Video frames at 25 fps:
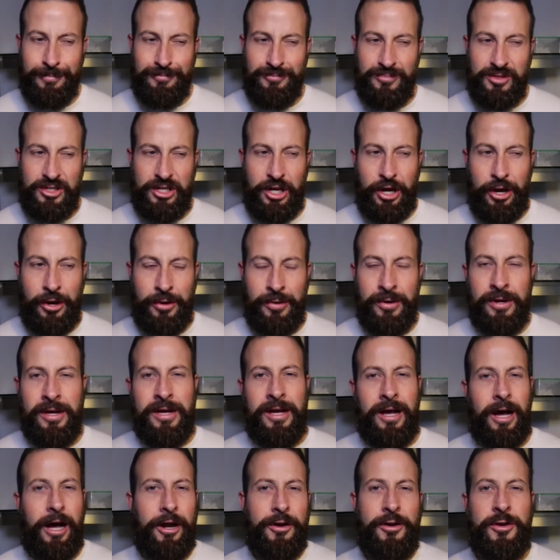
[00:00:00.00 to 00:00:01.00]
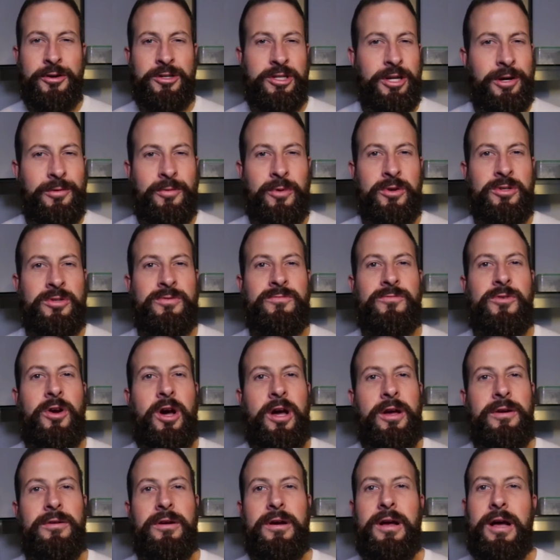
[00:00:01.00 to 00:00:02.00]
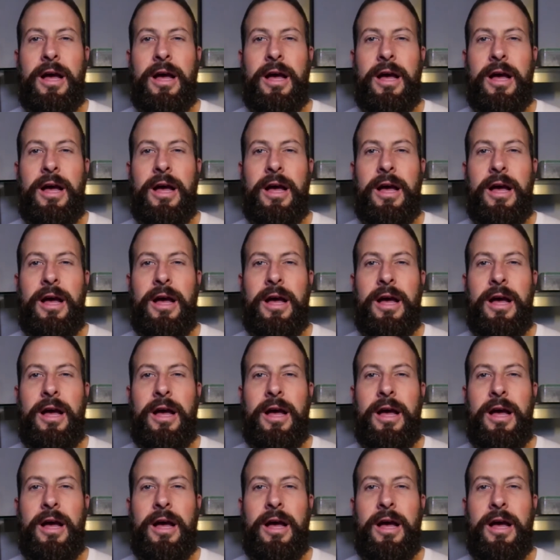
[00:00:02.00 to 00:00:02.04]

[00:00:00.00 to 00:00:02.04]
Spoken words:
So I knew something wasn't right.